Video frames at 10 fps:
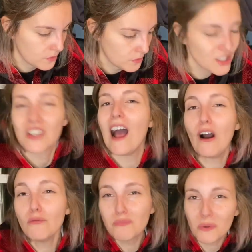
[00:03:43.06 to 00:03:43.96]
which
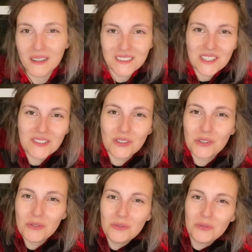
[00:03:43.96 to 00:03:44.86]
now brings us
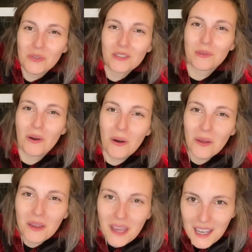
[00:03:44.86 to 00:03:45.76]
to what we
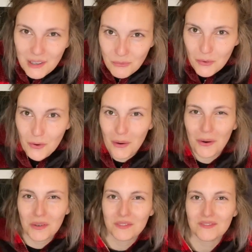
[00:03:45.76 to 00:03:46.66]
all came for.